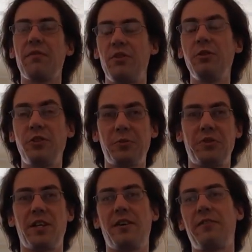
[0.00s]
do a job
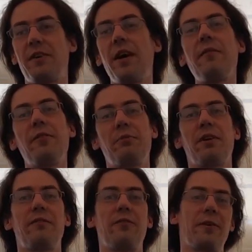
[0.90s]
yourself. I feel
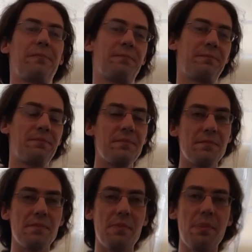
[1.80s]
proud for it.
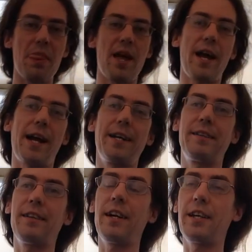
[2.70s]

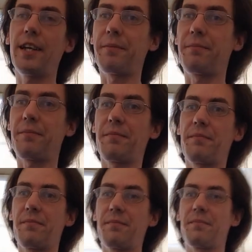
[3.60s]
And yeah,
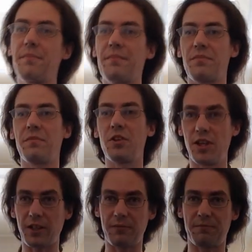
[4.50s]
good
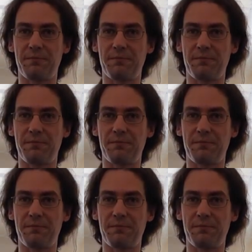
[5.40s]
luck.